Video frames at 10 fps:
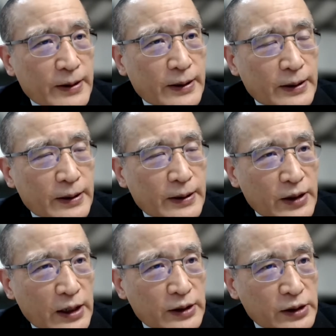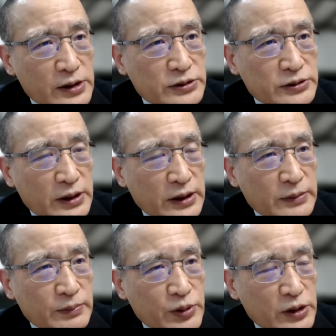Uh, that is a
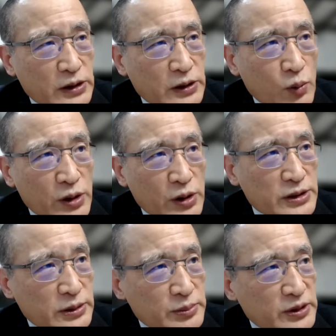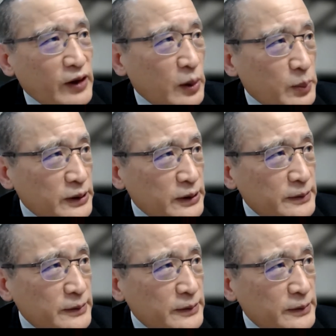pretty worrisome development.